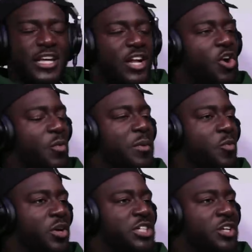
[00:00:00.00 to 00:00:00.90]
Yeah, a lot of women
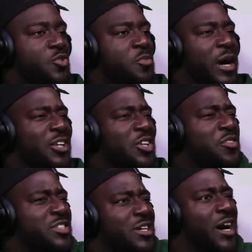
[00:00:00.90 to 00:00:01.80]
watch it, cool, but I don't know if
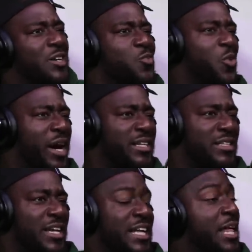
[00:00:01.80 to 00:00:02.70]
it's to unwind.
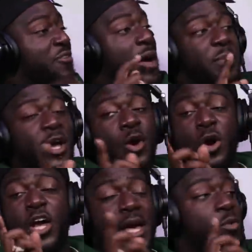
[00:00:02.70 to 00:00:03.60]
They find... One
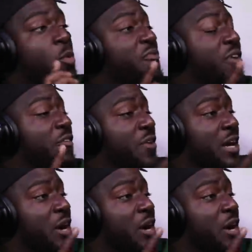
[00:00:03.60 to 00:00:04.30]
thing I find